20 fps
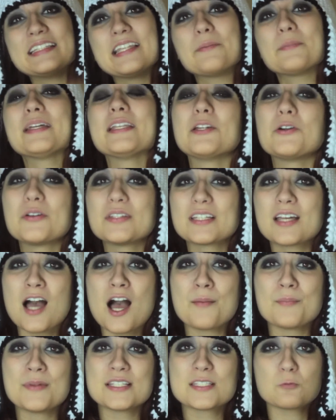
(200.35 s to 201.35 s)
Let me know in the
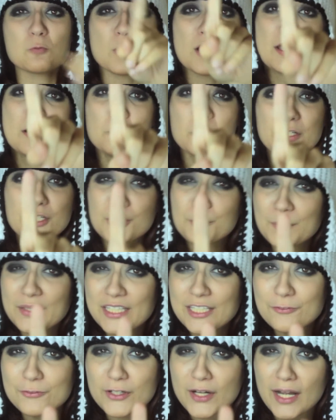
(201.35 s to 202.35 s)
comments, 1, what you're
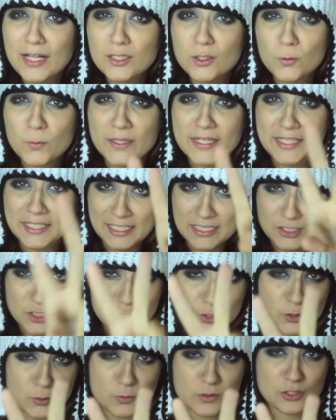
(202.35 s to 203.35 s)
being for Halloween, and
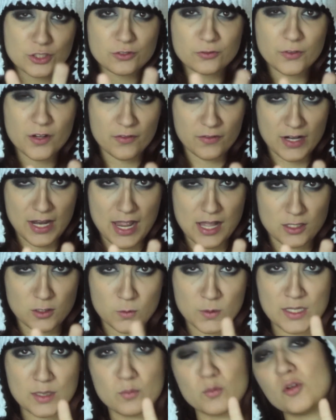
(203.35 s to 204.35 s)
2, what's your favorite
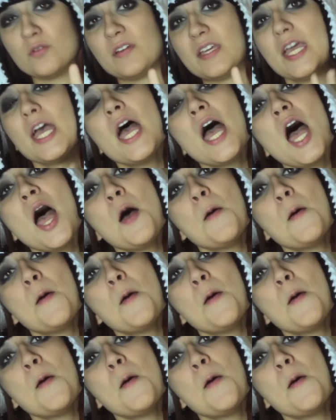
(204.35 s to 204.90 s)
Halloween movie?